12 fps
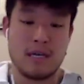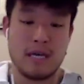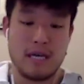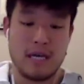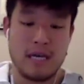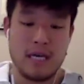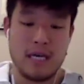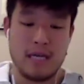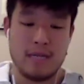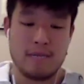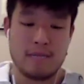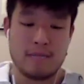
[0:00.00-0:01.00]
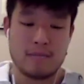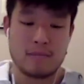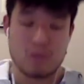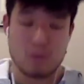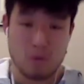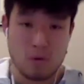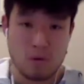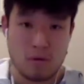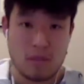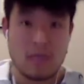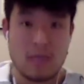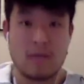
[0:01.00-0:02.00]
in school,
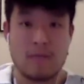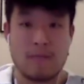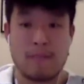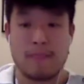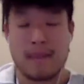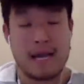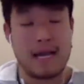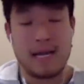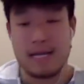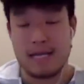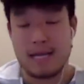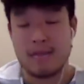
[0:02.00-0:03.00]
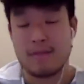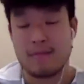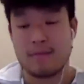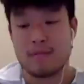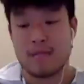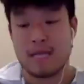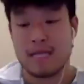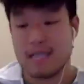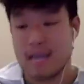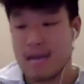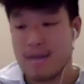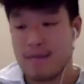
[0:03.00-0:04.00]
life, yeah, and life up until that
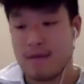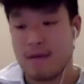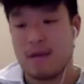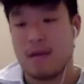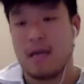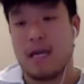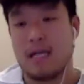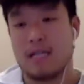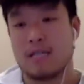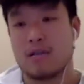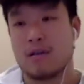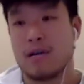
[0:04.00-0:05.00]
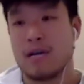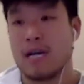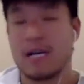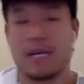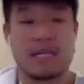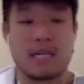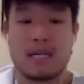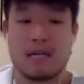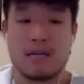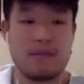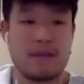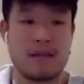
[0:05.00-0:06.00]
time, and so I got kicked out
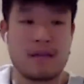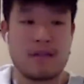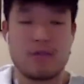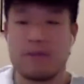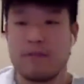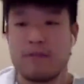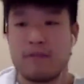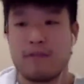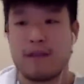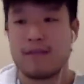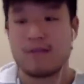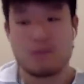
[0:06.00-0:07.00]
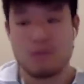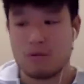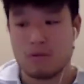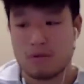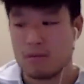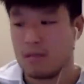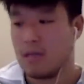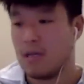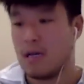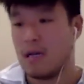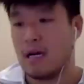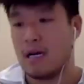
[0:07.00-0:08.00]
of like three, four, five schools.
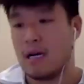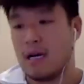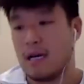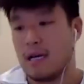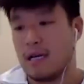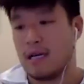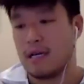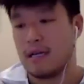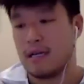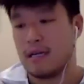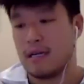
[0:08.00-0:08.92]
I